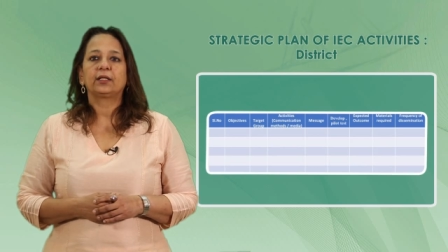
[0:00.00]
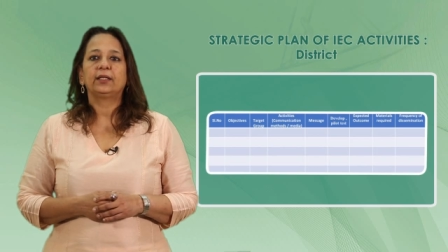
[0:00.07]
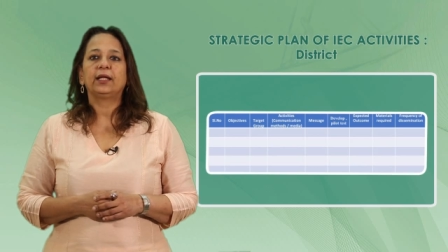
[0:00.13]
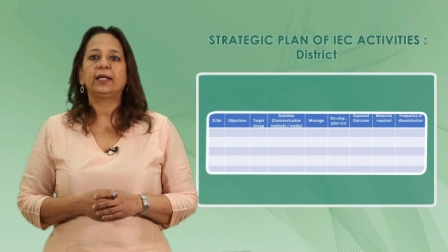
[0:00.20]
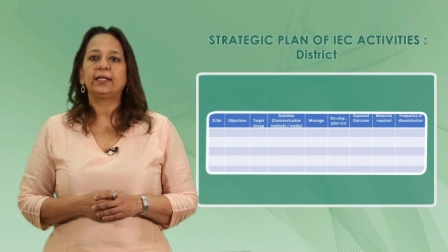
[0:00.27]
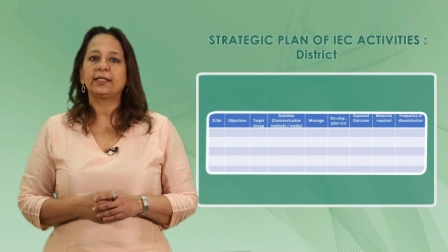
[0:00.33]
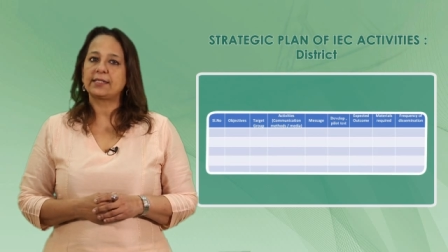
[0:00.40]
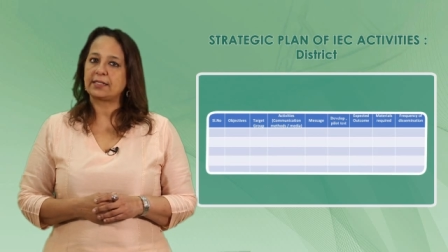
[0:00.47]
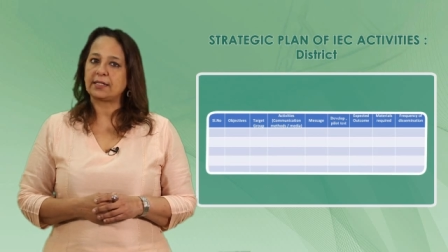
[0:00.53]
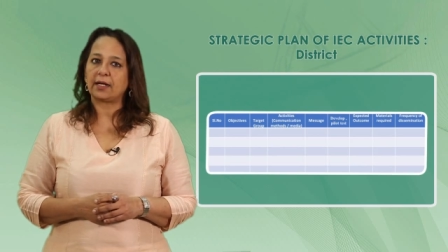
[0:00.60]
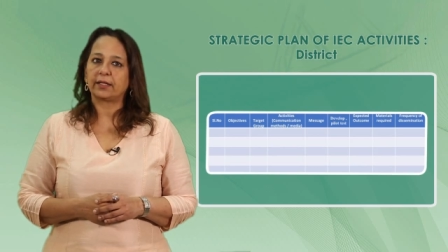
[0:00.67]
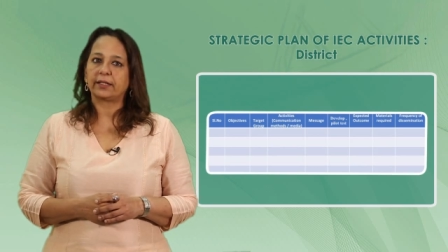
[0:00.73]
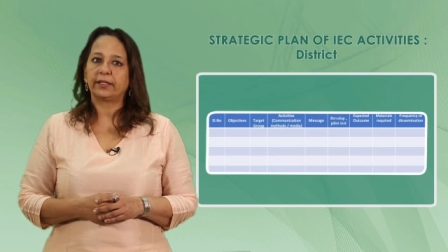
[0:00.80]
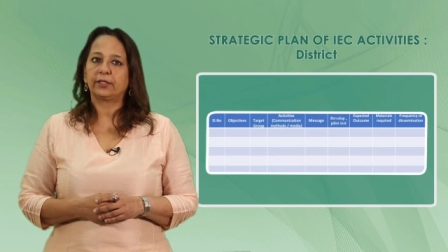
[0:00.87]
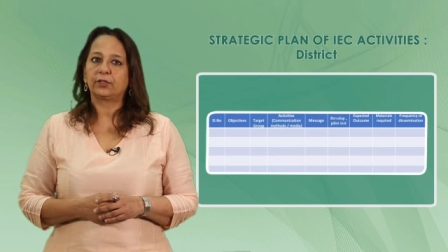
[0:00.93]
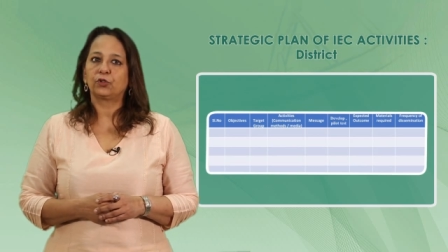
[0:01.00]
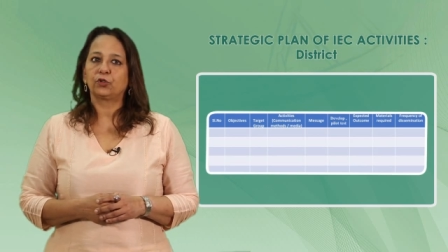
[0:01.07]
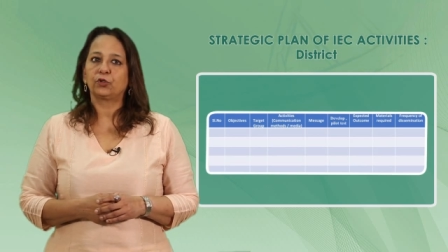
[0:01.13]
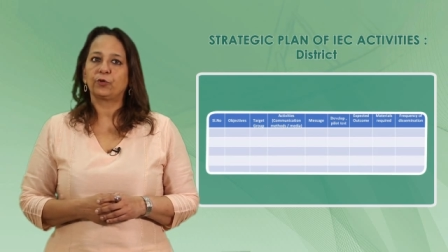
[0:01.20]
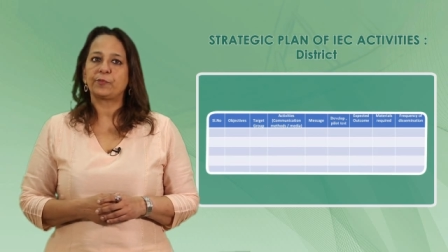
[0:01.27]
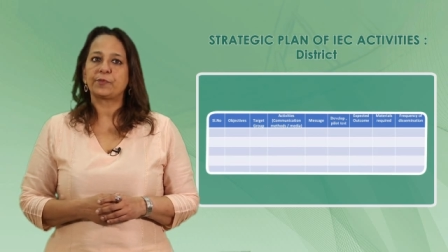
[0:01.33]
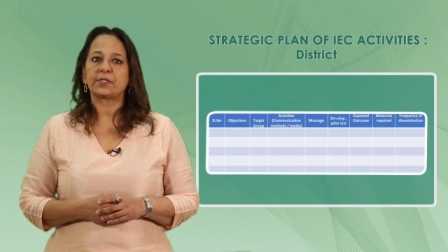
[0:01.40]
then it's target
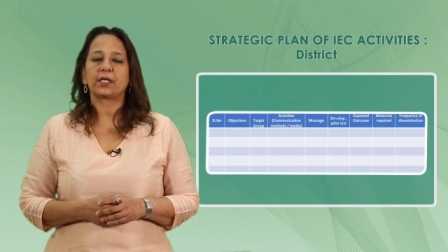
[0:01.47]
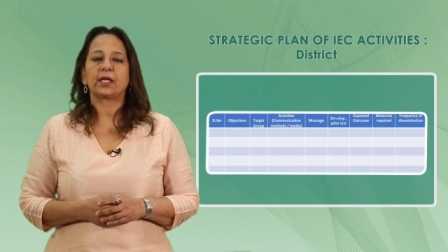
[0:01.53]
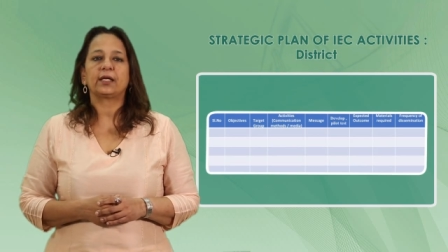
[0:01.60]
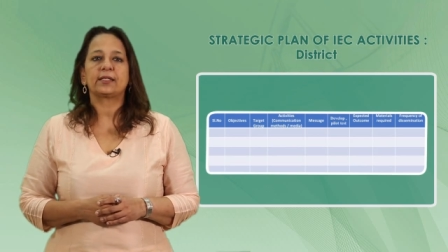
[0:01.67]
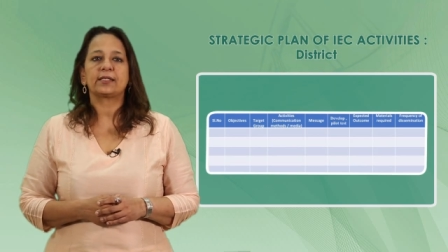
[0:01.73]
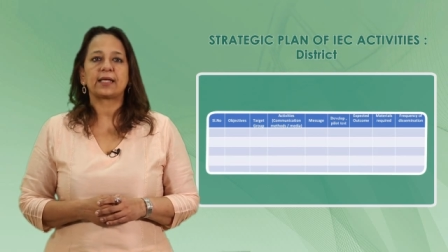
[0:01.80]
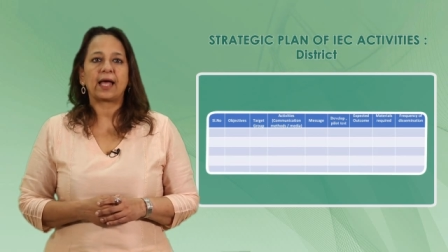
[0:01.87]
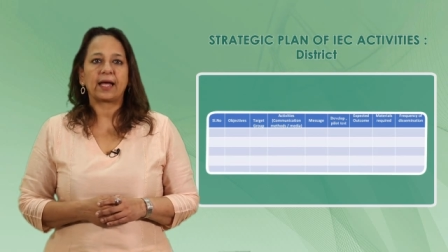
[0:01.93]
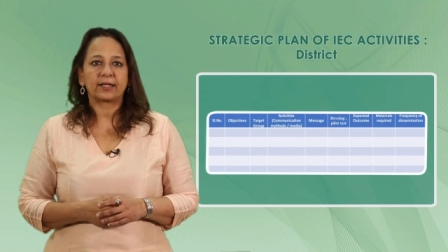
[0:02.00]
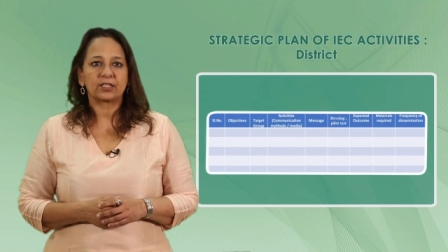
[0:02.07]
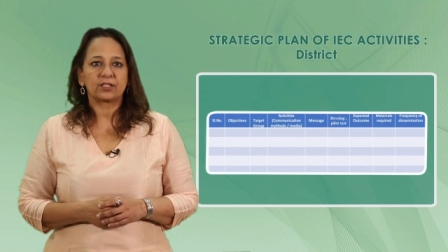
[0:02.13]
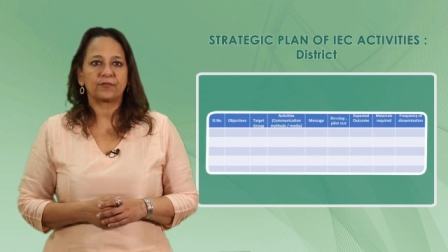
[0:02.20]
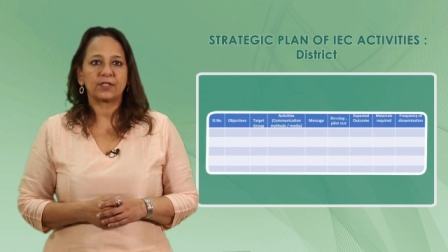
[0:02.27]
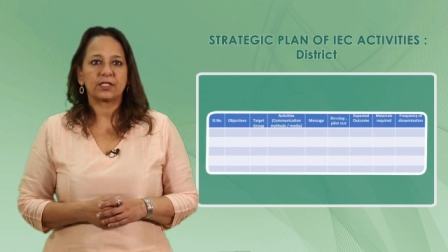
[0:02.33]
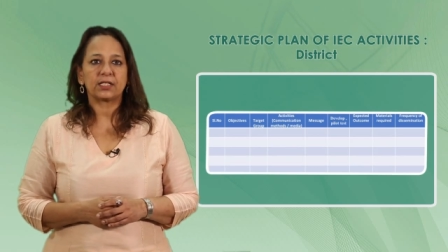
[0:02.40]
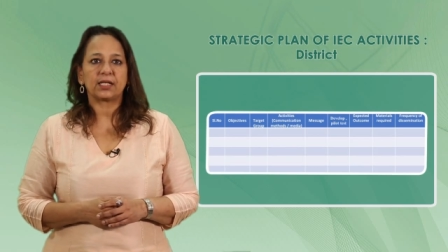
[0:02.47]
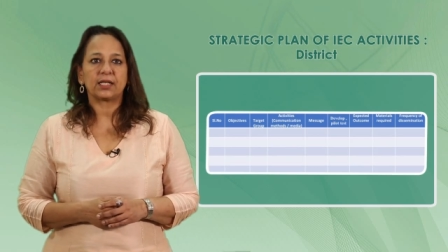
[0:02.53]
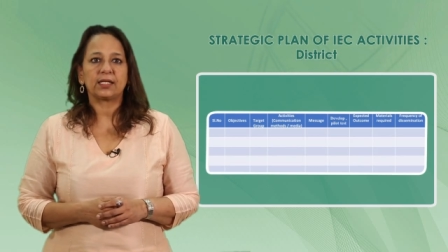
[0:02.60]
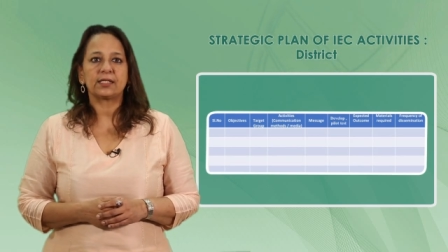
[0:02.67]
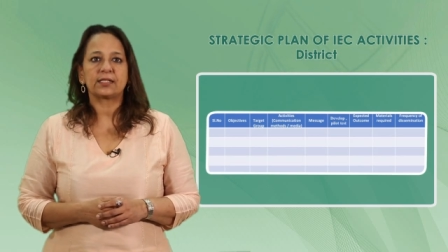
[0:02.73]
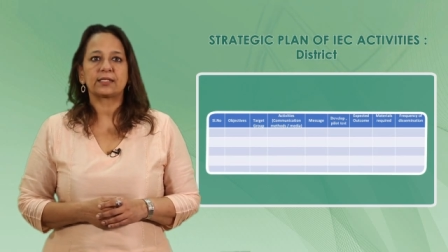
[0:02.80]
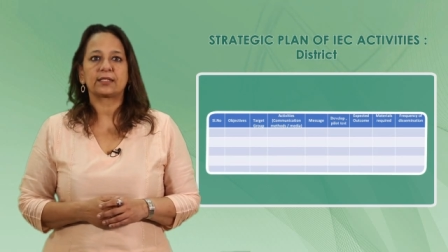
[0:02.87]
groups, it's
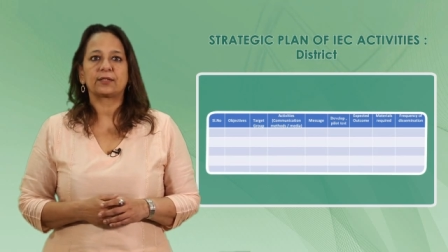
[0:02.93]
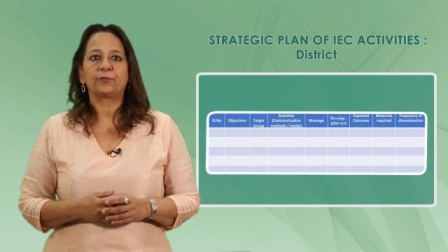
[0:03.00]
activities,